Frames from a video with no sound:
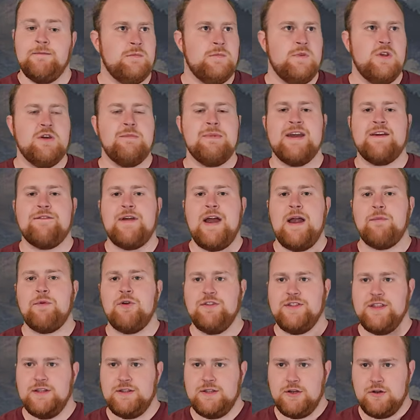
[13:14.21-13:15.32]
You can make a Fabrial
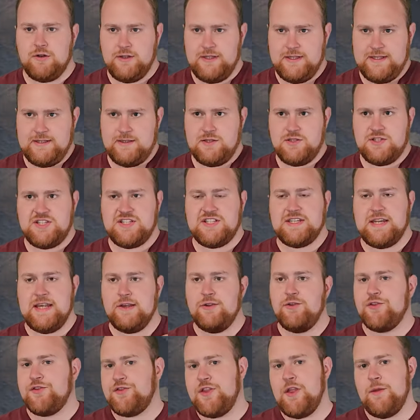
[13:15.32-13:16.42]
that literally
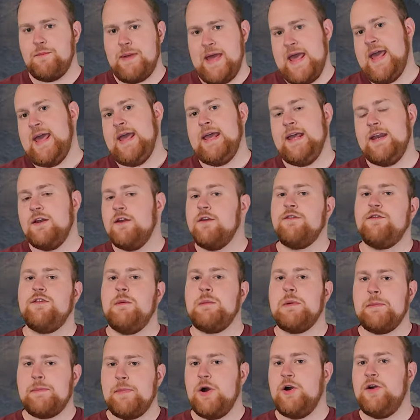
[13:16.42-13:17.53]
steals the pain from
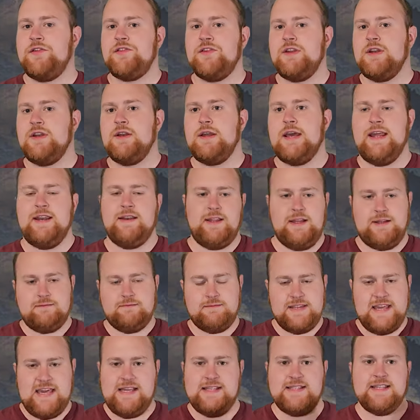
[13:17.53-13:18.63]
a person and like
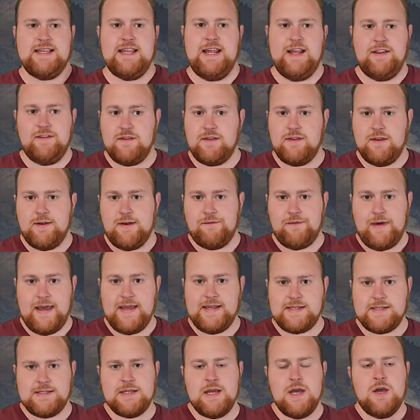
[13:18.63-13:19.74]
takes it into the
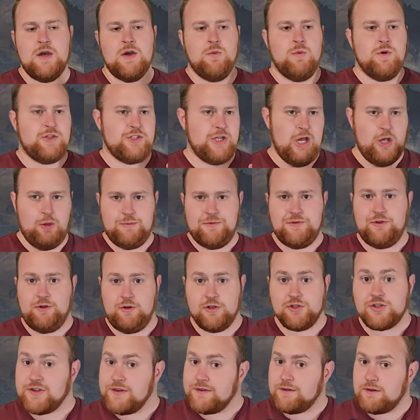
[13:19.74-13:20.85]
device, which helps
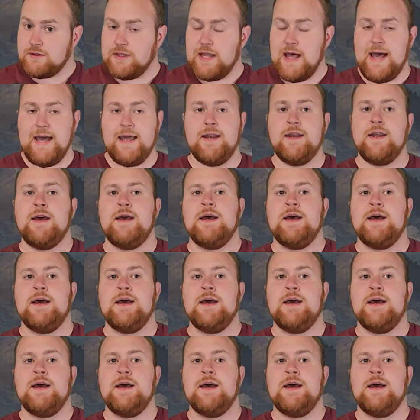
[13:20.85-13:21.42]
surgeons a lot.